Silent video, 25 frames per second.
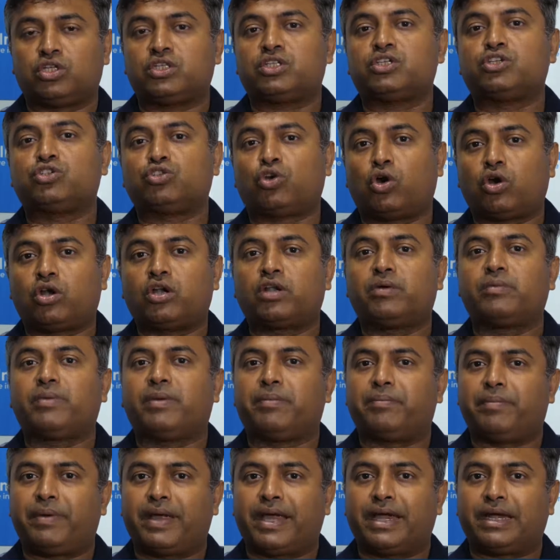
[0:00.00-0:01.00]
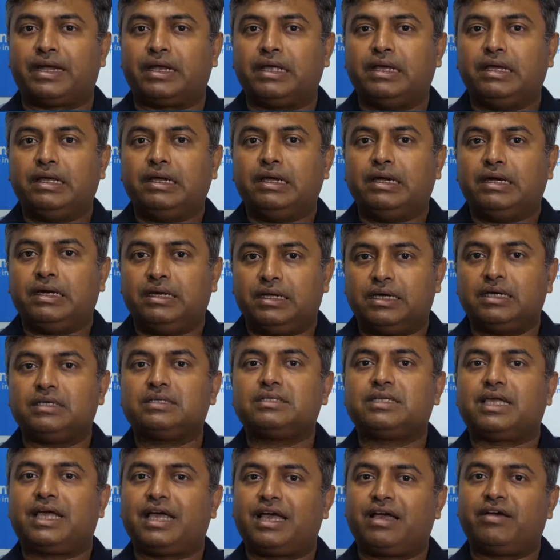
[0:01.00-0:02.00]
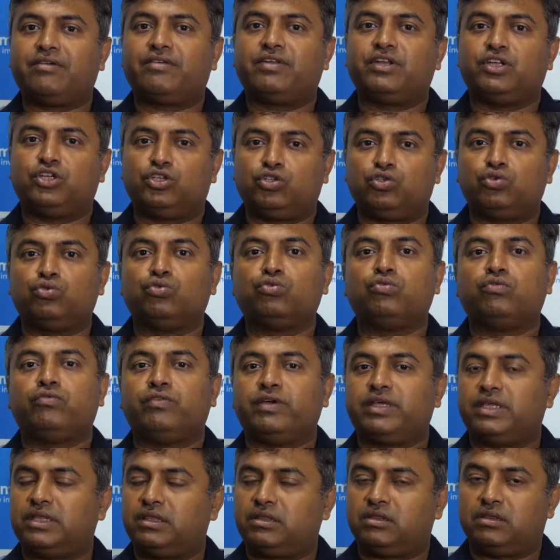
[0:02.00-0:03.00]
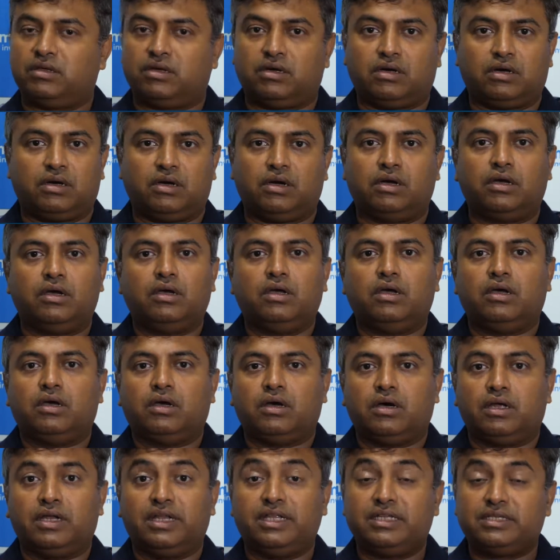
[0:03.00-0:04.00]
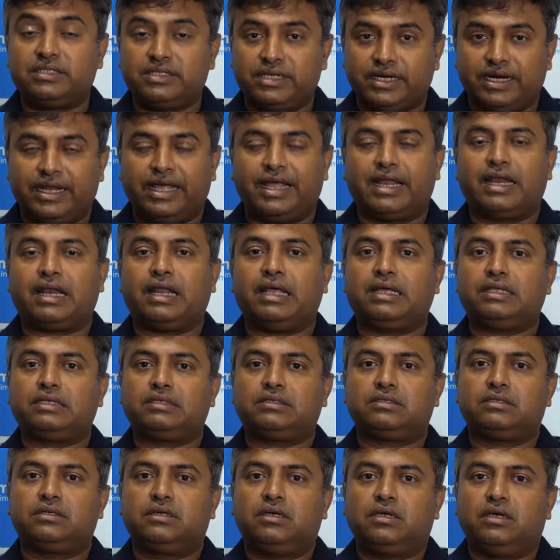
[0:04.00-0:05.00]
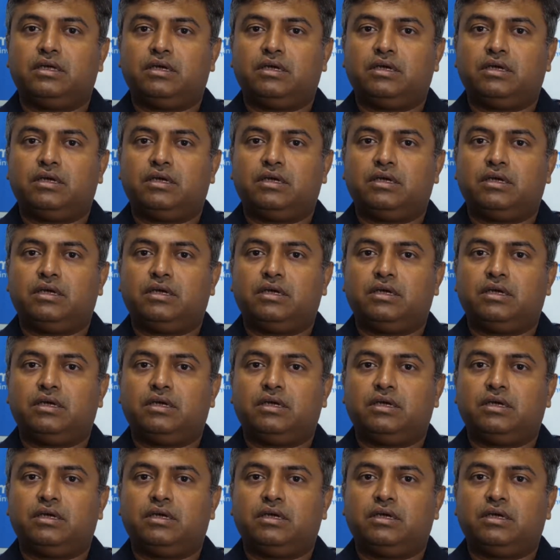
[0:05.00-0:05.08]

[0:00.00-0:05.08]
a short-term impact does have an issue with listed airlines.